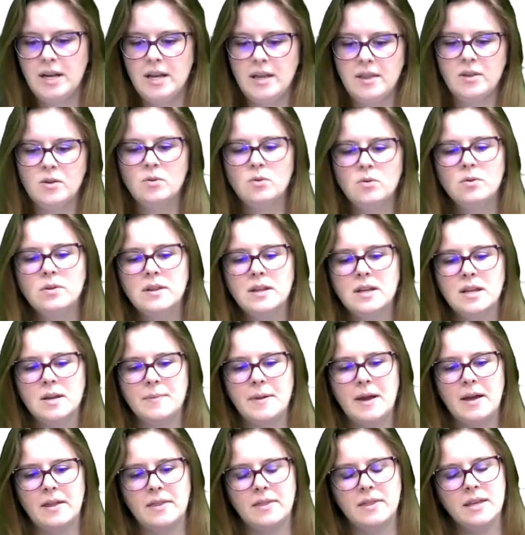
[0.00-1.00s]
And the cool thing
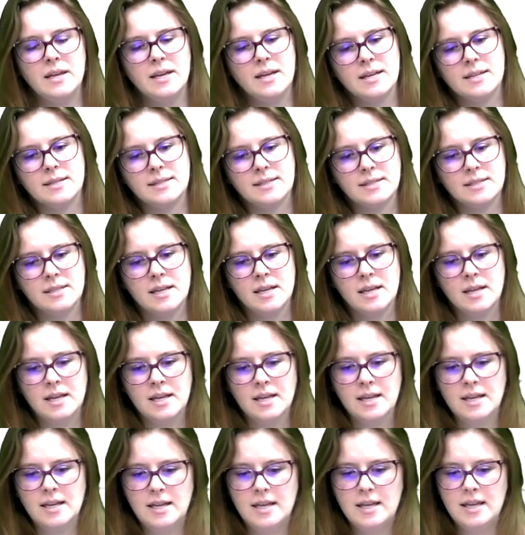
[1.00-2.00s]
about this
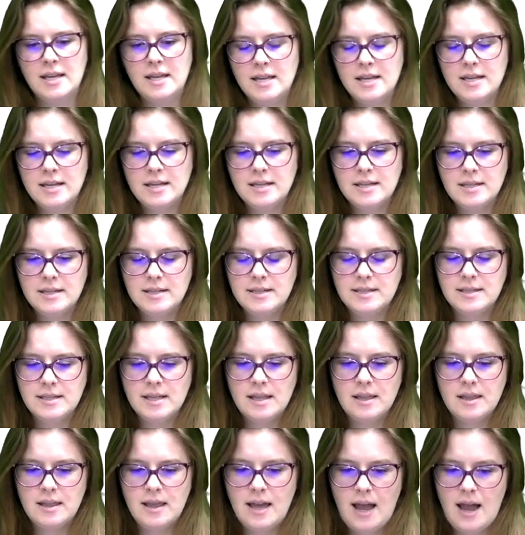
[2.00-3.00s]
is
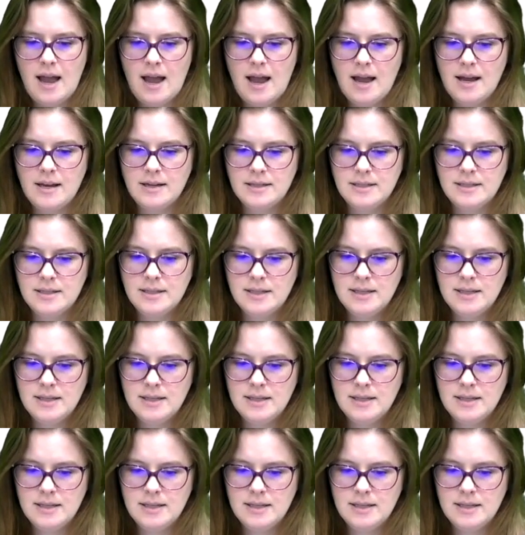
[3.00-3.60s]
that